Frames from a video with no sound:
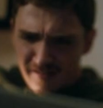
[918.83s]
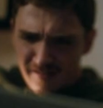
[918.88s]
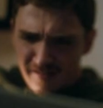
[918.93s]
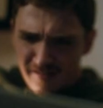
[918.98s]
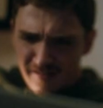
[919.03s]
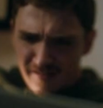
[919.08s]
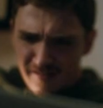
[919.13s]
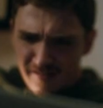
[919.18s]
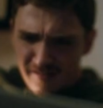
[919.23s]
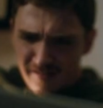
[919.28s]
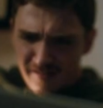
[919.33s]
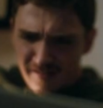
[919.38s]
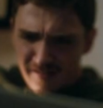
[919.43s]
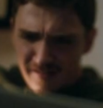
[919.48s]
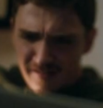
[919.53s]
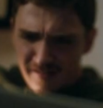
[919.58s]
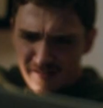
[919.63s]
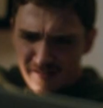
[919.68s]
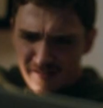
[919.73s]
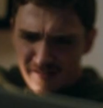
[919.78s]

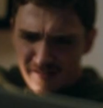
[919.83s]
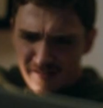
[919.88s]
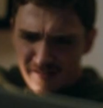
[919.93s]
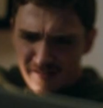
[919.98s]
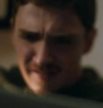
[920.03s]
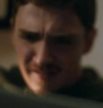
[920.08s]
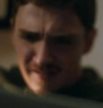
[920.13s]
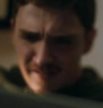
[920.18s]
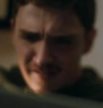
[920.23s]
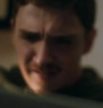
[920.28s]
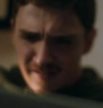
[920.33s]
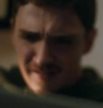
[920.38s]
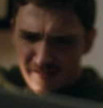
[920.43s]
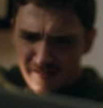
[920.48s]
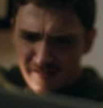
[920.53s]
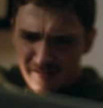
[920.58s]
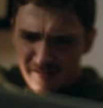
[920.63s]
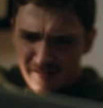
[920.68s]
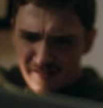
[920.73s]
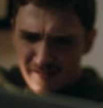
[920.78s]

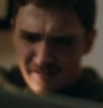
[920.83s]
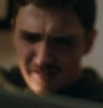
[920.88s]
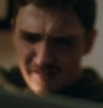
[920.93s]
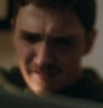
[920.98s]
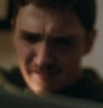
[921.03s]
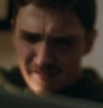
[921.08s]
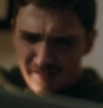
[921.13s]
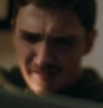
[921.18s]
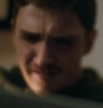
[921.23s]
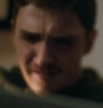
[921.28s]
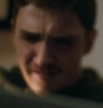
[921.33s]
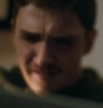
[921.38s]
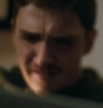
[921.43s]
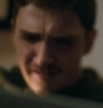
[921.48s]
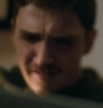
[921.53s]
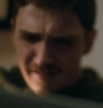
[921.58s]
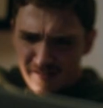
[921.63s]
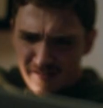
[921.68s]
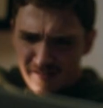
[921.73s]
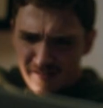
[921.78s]

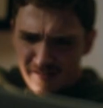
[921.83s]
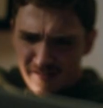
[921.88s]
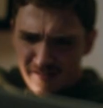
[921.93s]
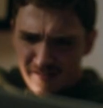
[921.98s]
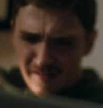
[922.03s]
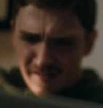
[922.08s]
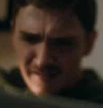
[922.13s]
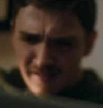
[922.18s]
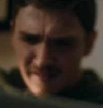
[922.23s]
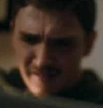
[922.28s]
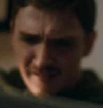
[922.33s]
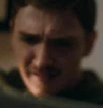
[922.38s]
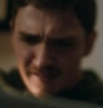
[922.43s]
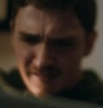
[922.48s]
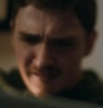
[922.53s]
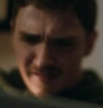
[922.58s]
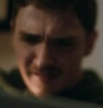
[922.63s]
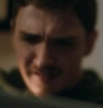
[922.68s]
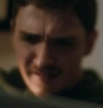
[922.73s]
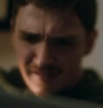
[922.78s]

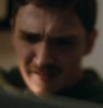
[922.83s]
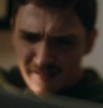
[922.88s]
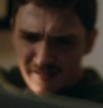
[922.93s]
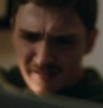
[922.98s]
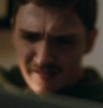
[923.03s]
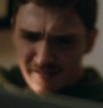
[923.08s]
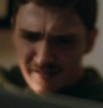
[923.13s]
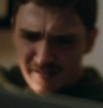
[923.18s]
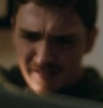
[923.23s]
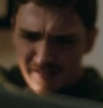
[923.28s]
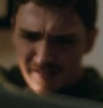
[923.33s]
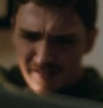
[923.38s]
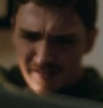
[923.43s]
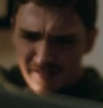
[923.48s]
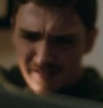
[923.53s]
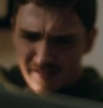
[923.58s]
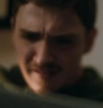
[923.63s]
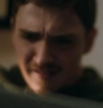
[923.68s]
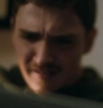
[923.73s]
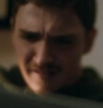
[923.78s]

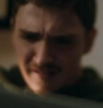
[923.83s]
No words are spoken by the person on screen.